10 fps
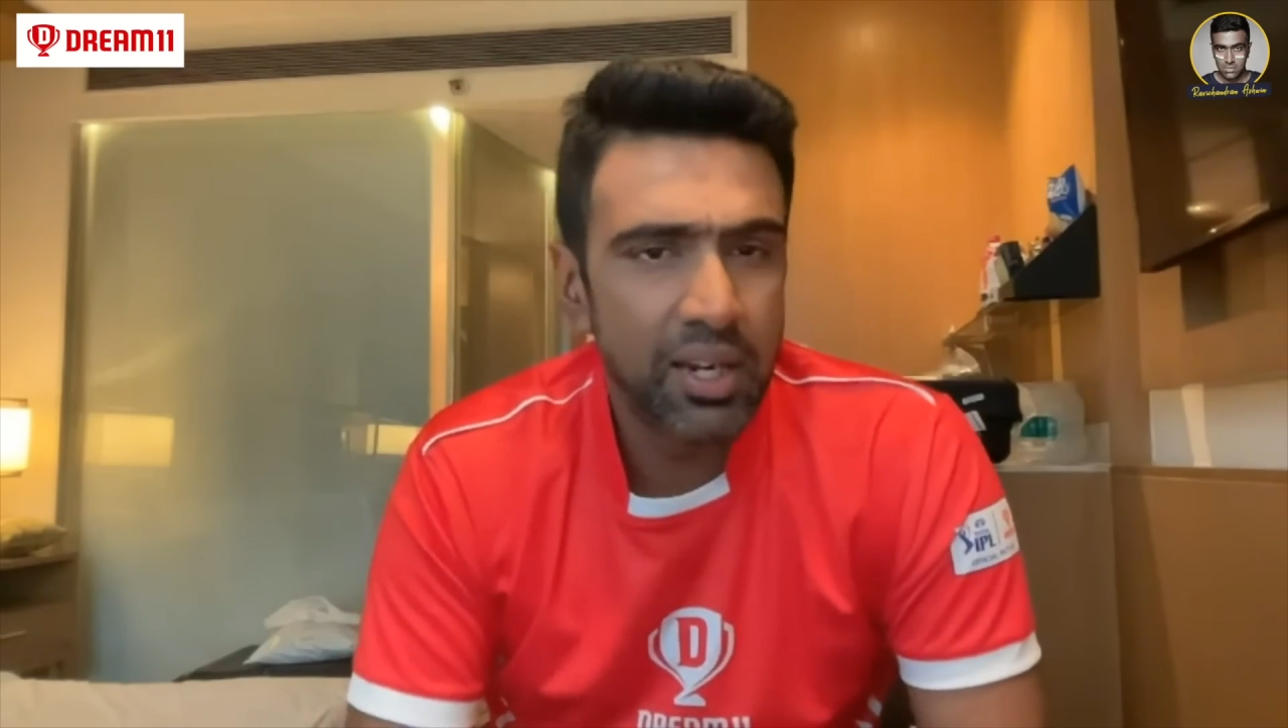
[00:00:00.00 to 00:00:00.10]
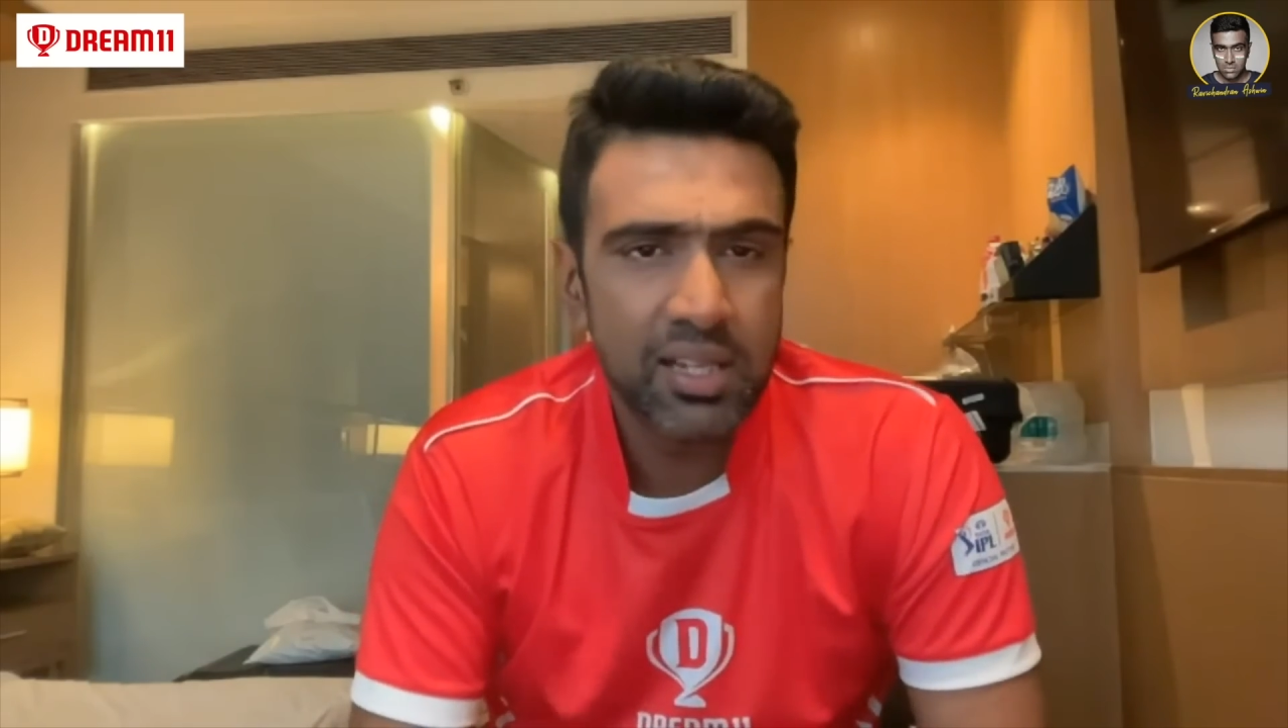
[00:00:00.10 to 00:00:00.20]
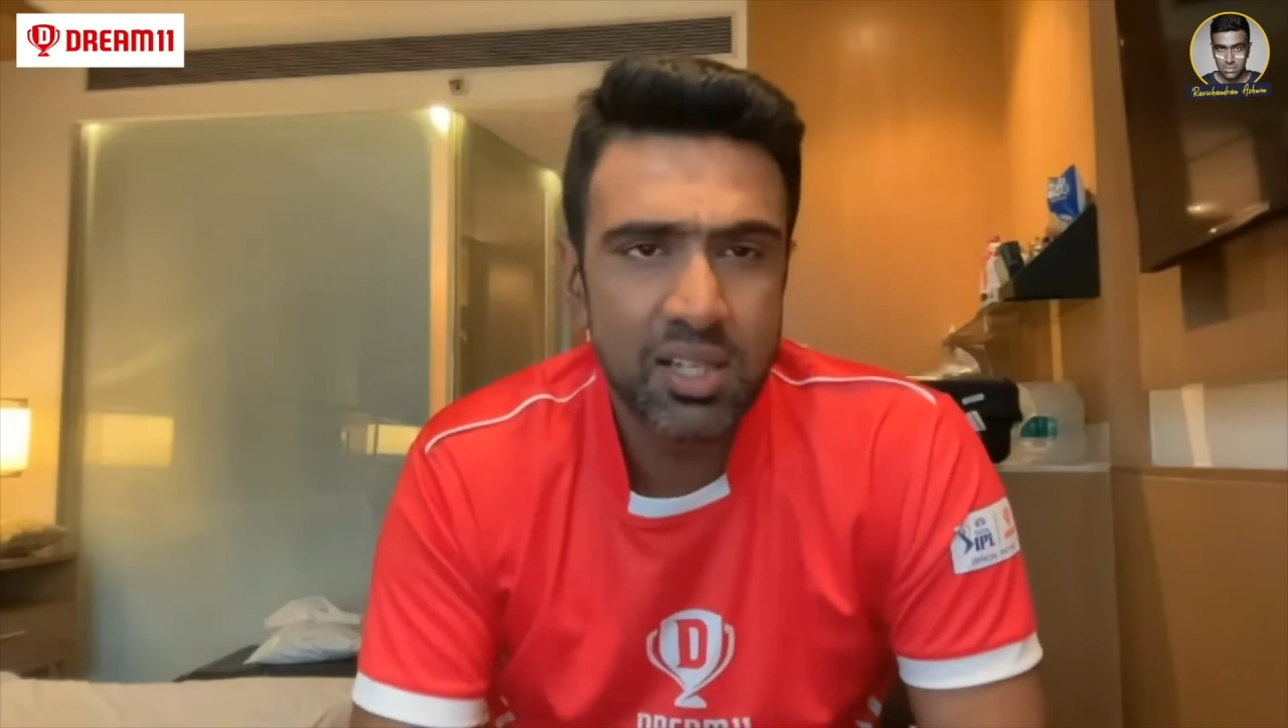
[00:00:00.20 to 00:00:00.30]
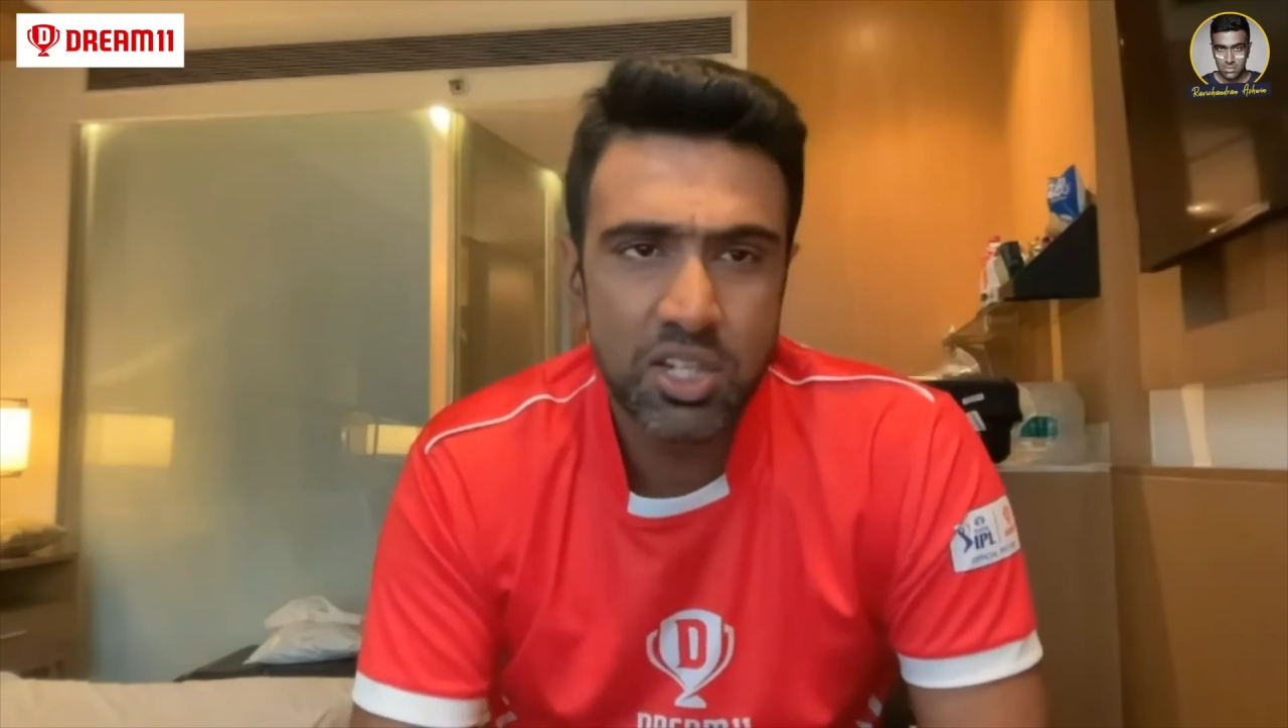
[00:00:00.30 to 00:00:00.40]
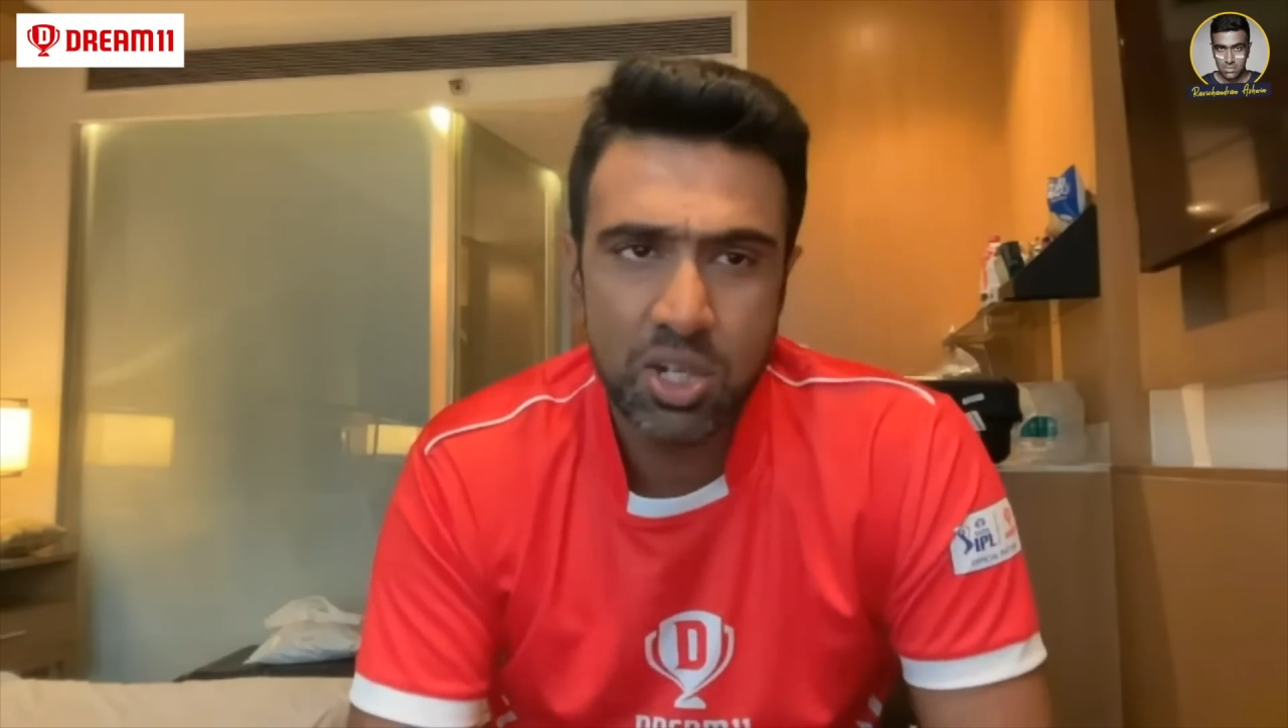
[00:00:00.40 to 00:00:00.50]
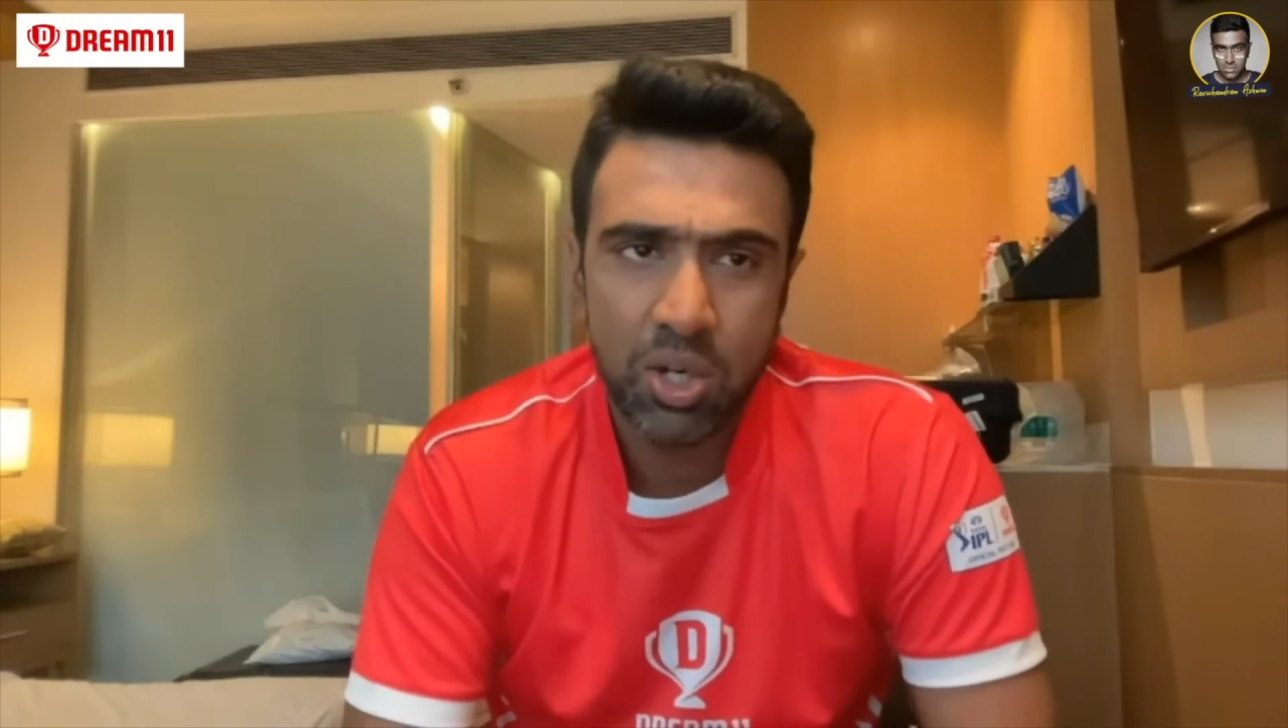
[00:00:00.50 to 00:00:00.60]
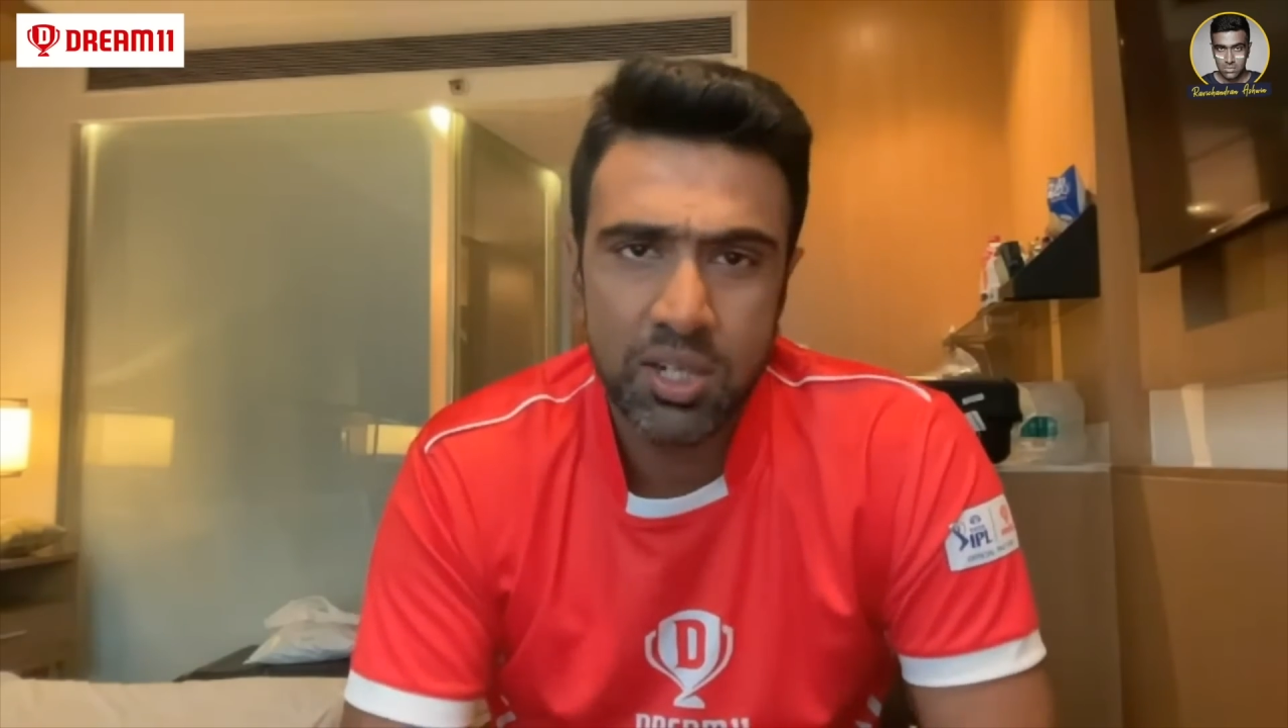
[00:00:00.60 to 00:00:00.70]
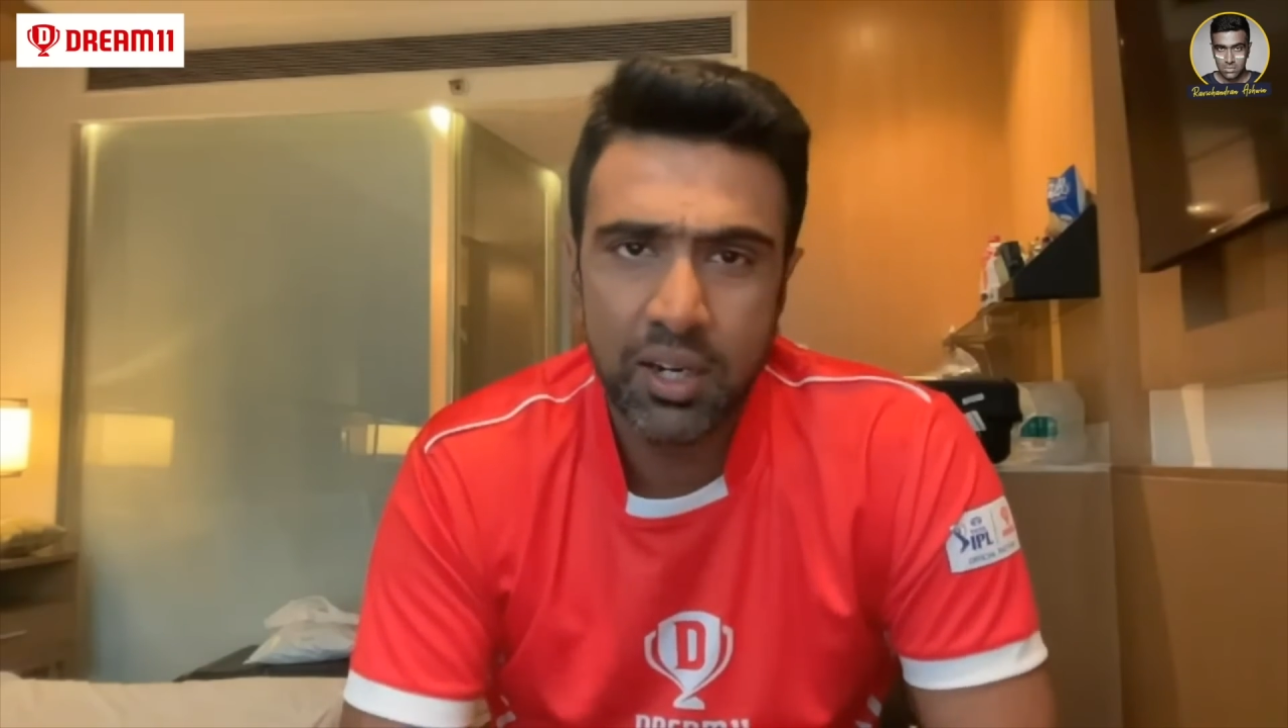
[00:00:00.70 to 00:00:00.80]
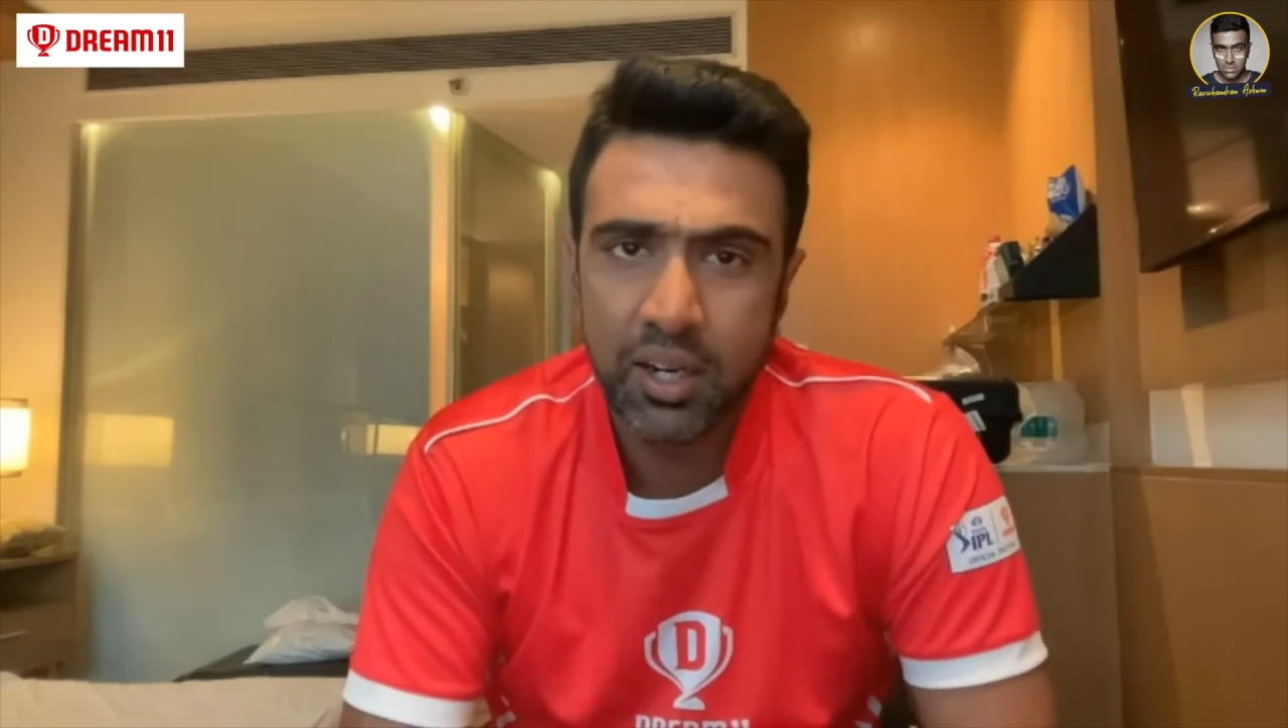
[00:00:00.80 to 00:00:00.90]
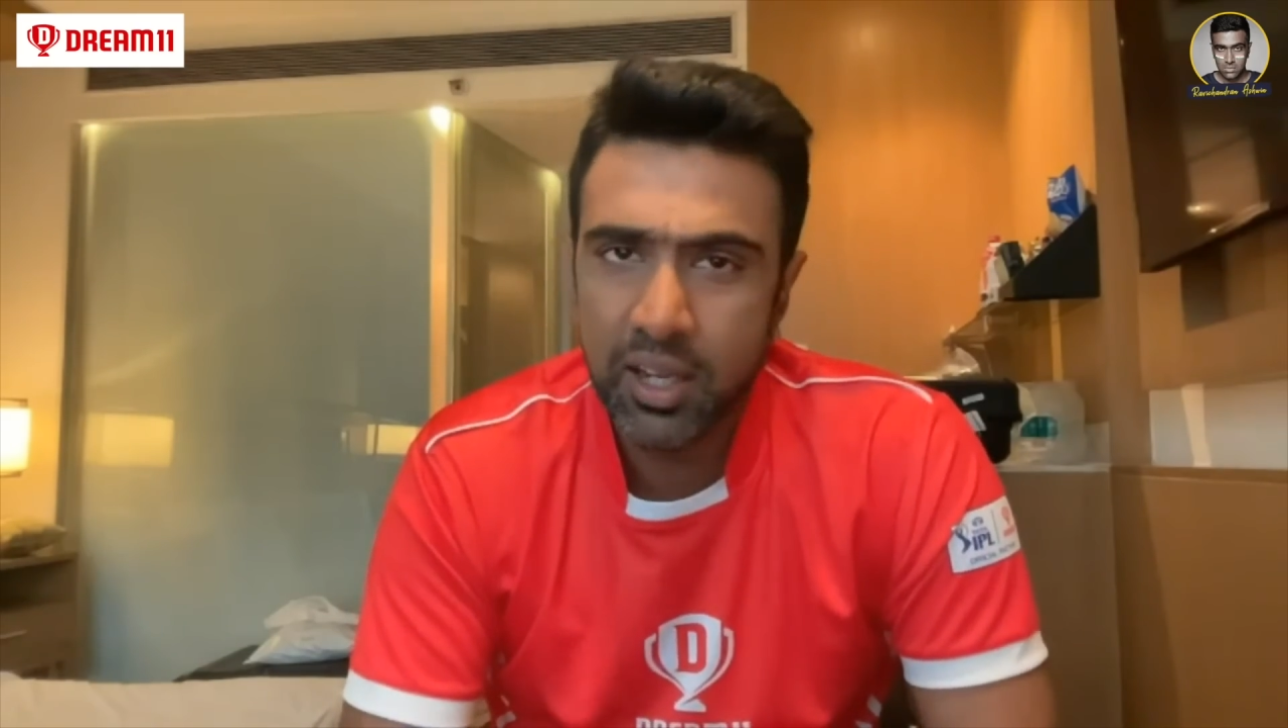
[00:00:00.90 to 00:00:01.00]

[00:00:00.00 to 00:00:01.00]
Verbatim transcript: decent stock standard